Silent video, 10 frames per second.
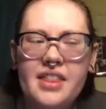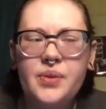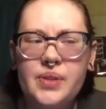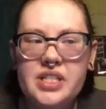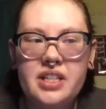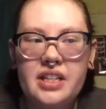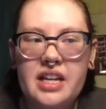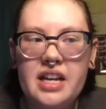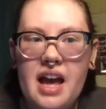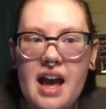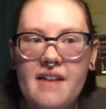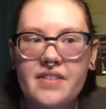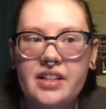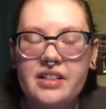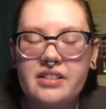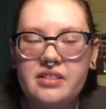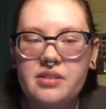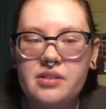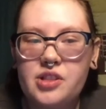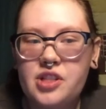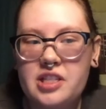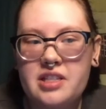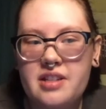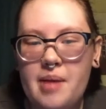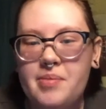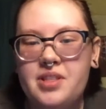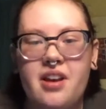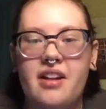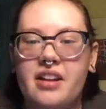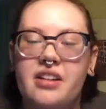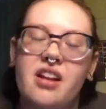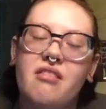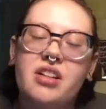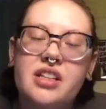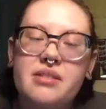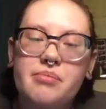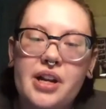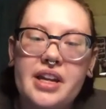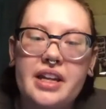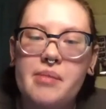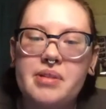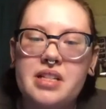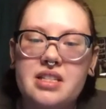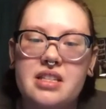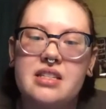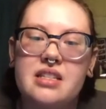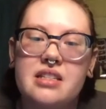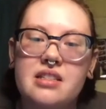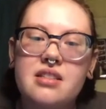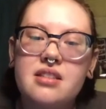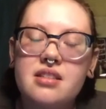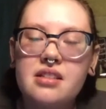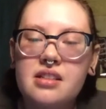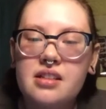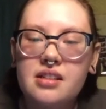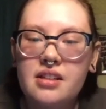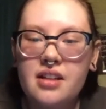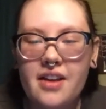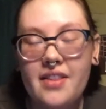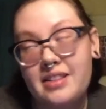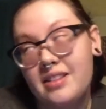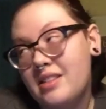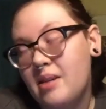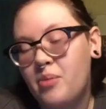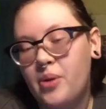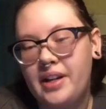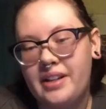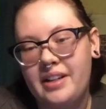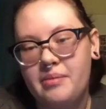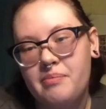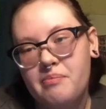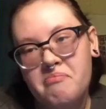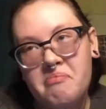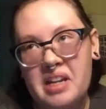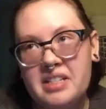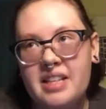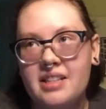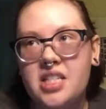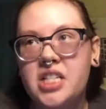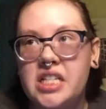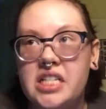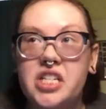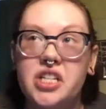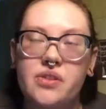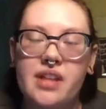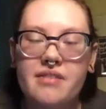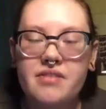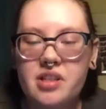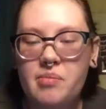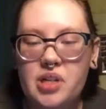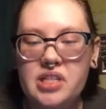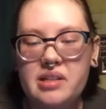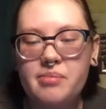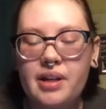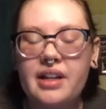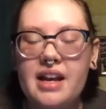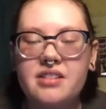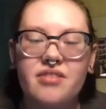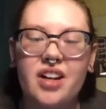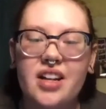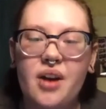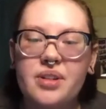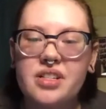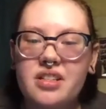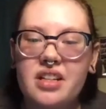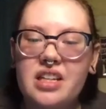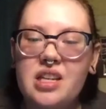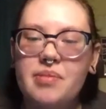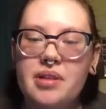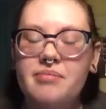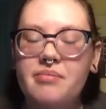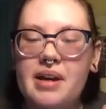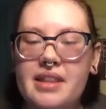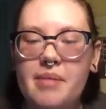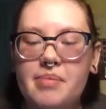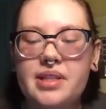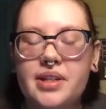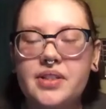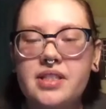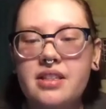just gonna have it just episodic and not really break it up into seasons, unless at some point it makes sense to need to do that for some reason. But as of right now, we're just gonna keep it by the episodes.